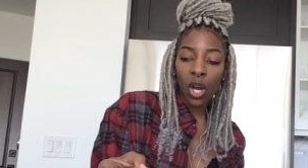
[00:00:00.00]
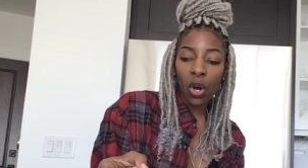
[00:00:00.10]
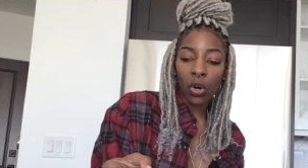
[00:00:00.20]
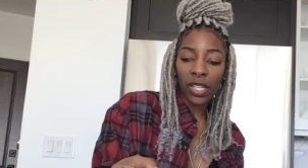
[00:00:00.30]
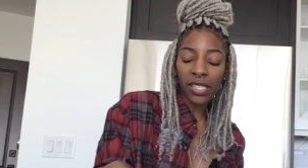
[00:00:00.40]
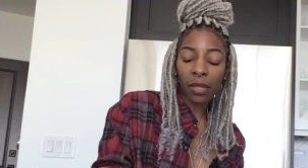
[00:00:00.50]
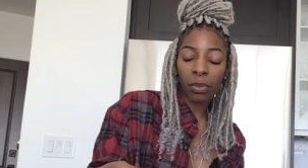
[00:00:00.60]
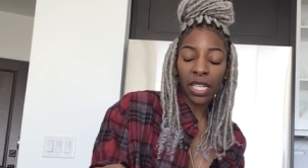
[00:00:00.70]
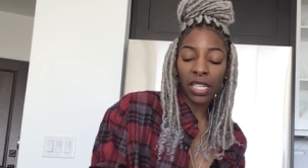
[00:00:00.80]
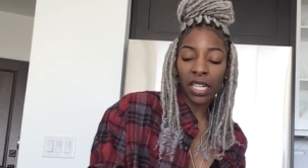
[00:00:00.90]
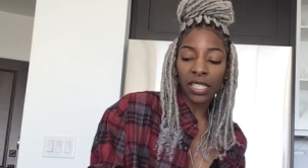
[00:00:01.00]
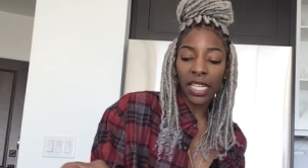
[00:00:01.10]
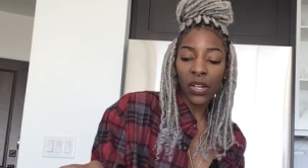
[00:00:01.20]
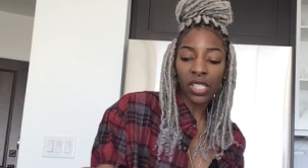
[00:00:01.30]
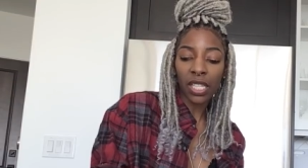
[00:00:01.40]
or this could be a
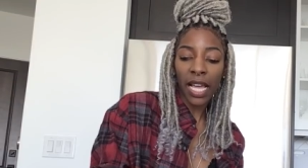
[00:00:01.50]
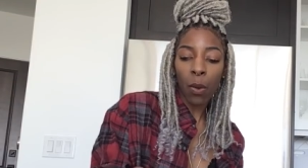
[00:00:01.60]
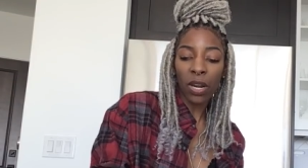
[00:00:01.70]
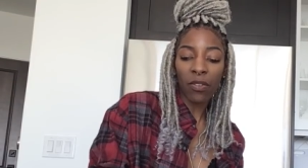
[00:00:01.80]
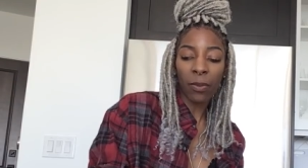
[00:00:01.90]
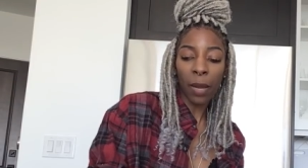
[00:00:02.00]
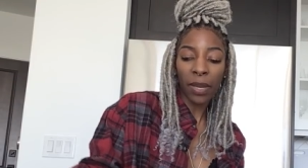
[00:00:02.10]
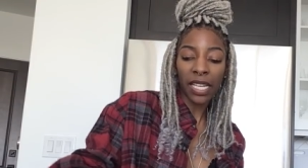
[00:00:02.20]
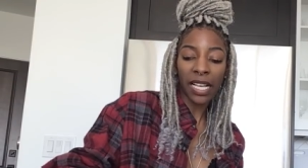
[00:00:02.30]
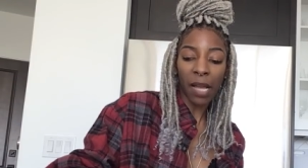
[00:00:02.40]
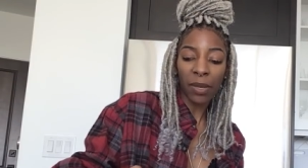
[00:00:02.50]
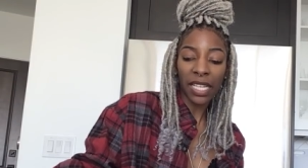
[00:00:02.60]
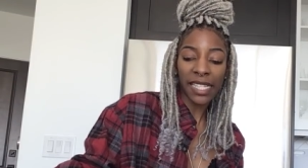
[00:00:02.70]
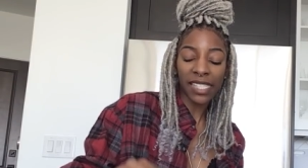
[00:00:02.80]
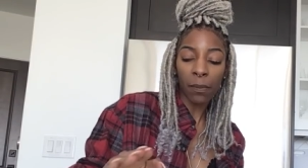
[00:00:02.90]
nail salon, whatever. But I'm getting, I'm
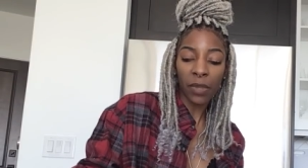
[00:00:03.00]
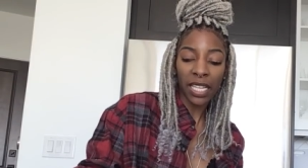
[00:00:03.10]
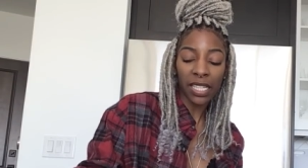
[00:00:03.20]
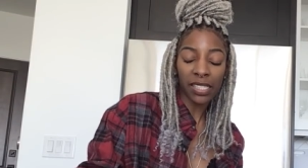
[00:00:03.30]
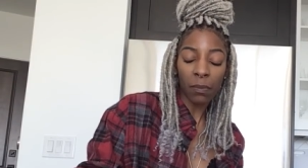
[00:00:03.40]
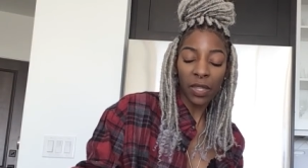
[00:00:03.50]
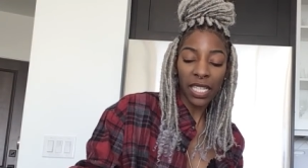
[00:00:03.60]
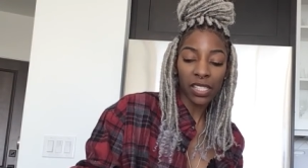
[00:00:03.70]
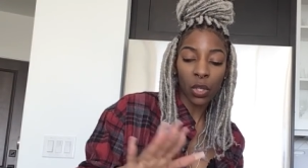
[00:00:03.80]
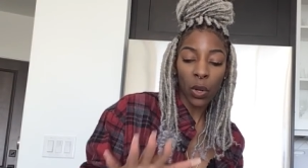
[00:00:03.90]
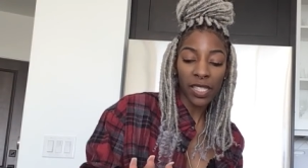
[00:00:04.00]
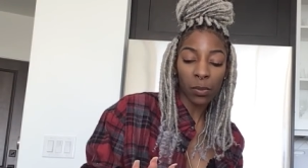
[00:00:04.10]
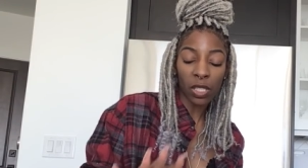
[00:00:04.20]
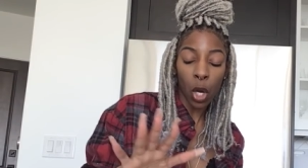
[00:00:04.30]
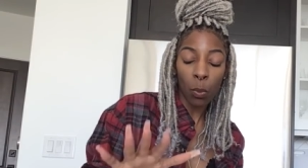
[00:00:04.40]
getting something. Something is going to
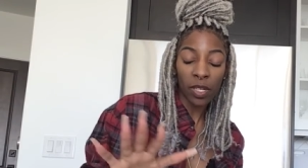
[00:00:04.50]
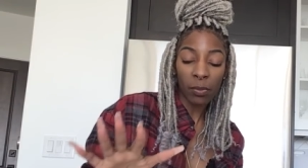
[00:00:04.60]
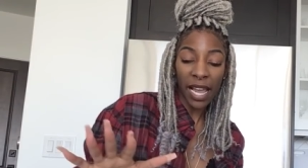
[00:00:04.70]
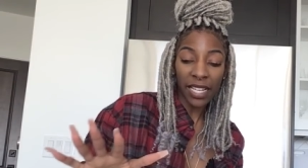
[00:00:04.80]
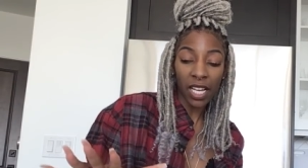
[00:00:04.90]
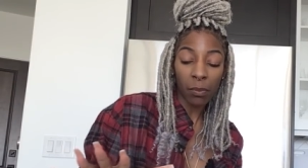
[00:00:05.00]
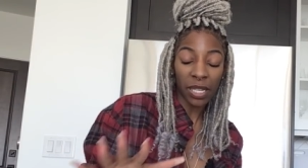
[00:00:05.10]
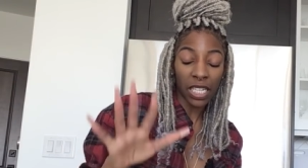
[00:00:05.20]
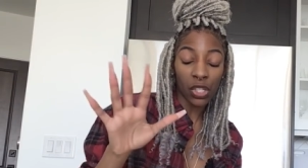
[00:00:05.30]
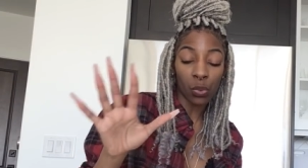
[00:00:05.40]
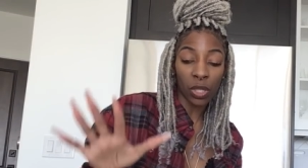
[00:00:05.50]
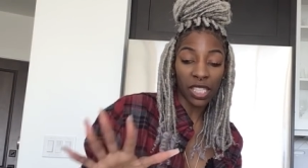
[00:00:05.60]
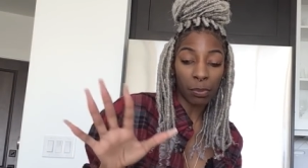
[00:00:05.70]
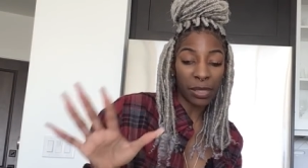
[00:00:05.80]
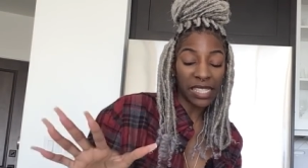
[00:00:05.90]
be opened back up, and it is
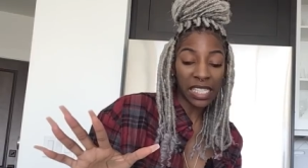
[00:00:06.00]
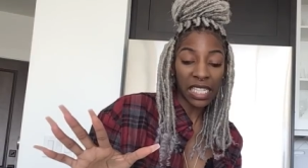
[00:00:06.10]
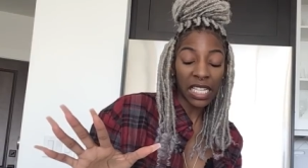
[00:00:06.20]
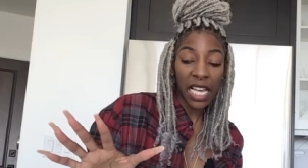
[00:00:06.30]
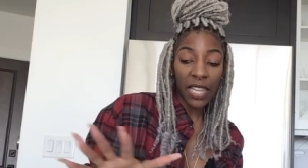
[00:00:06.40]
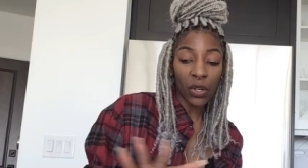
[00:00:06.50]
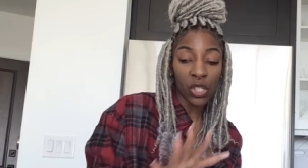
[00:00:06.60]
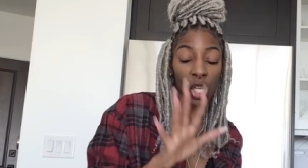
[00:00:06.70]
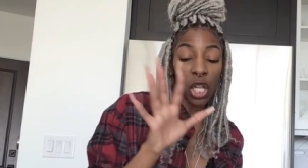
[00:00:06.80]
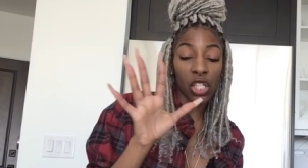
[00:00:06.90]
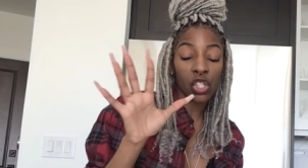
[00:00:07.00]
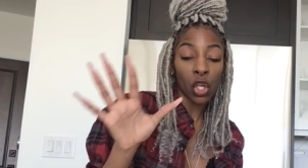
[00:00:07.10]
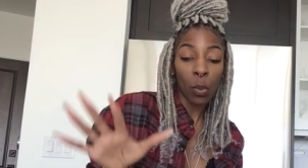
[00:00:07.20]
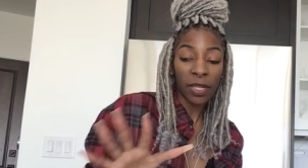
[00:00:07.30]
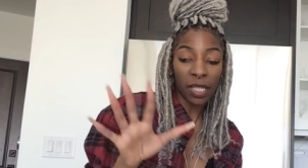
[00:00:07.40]
really busy. There's
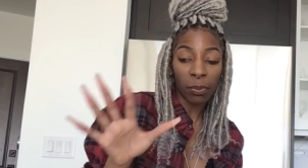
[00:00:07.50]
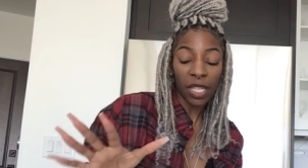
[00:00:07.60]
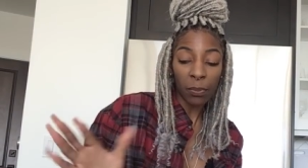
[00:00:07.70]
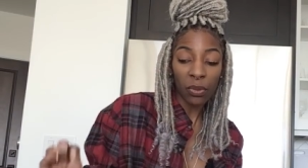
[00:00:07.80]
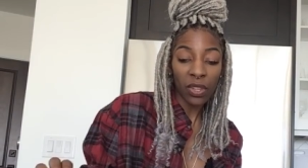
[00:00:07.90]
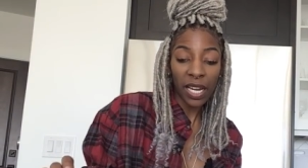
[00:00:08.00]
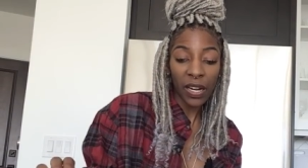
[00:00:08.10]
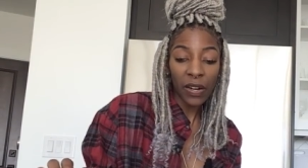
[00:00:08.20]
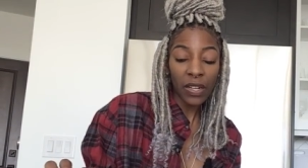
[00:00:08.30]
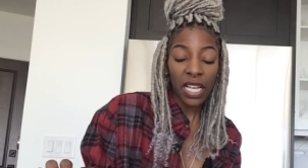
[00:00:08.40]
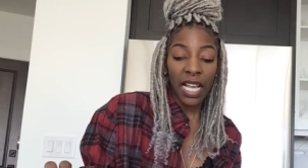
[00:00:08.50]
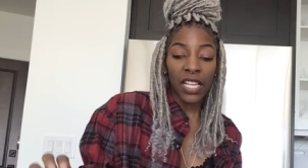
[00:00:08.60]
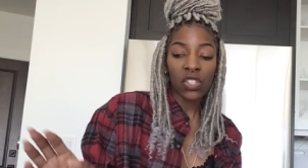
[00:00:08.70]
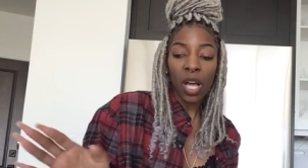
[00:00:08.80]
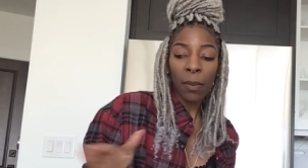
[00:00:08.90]
so many people there,
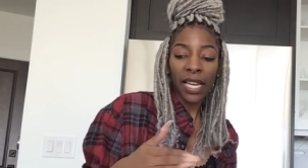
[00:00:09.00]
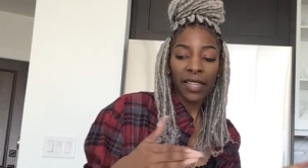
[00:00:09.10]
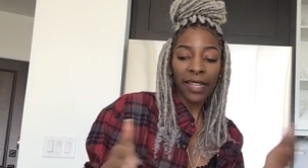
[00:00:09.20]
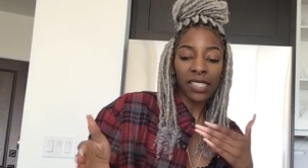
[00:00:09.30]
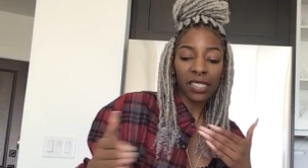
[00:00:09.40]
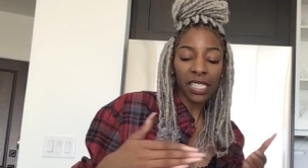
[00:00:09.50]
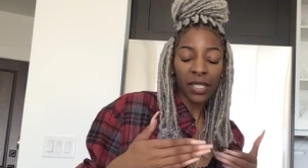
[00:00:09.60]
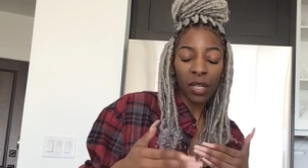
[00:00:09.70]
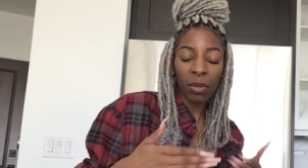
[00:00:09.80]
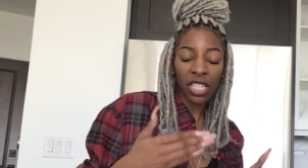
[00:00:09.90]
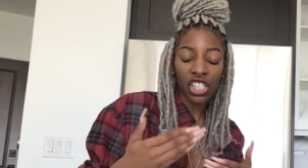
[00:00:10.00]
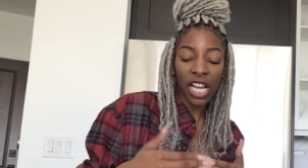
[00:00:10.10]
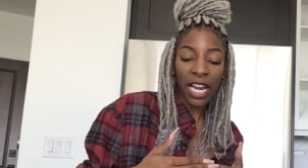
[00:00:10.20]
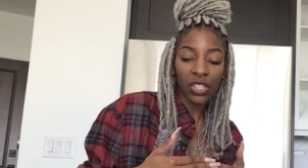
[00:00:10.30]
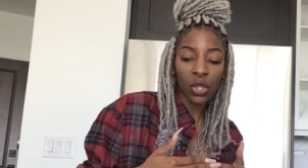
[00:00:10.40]
so I'm getting like this. This could be a
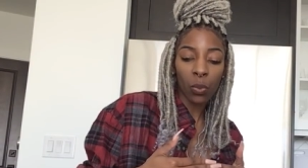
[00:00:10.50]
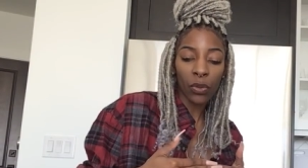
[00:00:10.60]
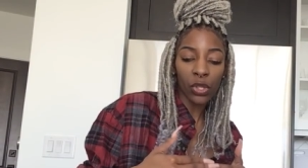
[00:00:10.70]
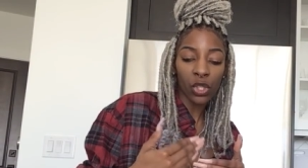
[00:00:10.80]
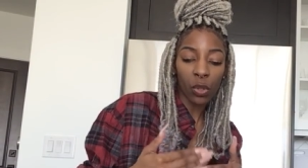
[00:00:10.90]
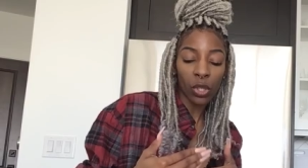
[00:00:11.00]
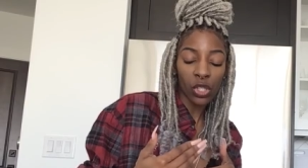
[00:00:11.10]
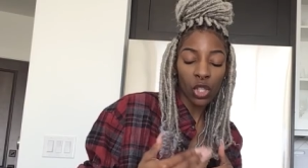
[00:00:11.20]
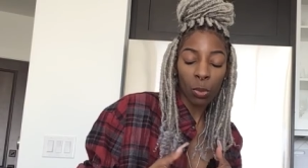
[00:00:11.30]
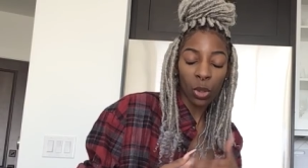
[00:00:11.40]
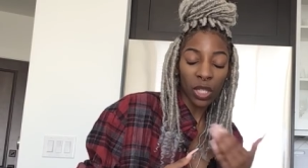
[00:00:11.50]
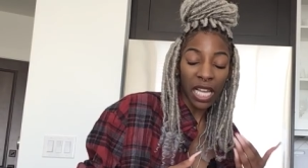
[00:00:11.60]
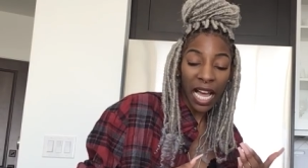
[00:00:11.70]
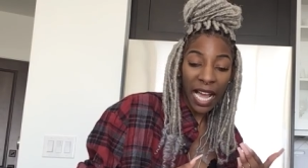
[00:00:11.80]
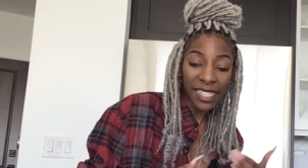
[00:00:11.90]
change to where there's no, there's no more
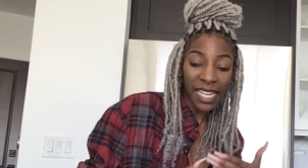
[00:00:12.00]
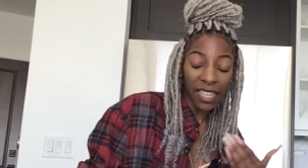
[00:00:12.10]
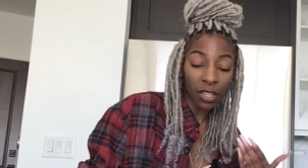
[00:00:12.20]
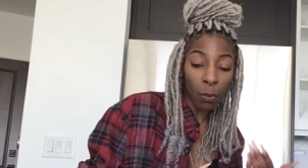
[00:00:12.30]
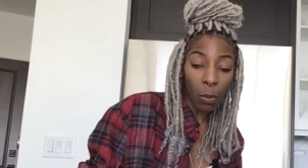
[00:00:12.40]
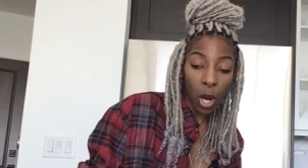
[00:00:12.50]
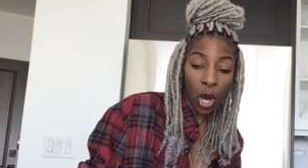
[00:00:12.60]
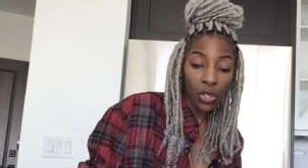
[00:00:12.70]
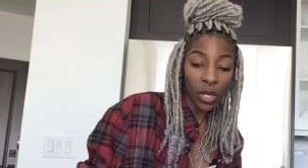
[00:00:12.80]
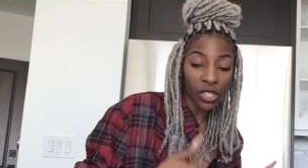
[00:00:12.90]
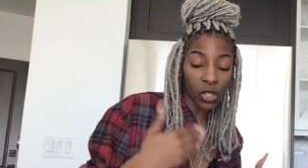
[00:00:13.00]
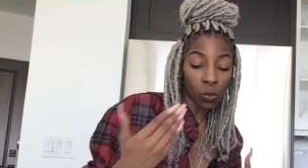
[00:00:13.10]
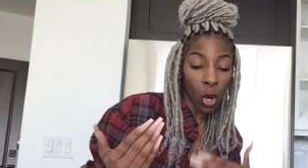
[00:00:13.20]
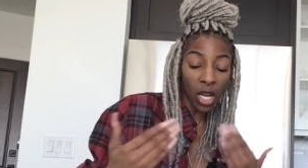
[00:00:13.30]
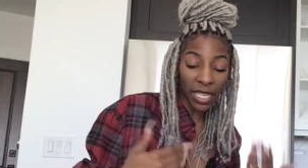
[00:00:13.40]
lines at the mall. You could just
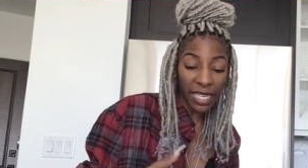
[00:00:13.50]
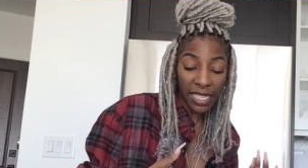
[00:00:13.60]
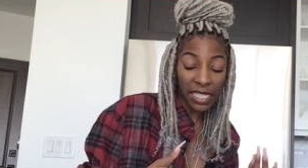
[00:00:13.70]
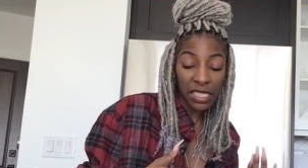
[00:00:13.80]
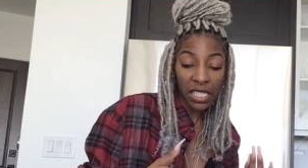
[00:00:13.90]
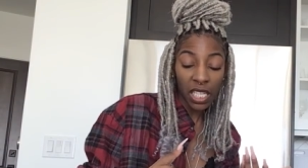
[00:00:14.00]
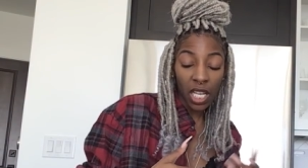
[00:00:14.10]
walk in.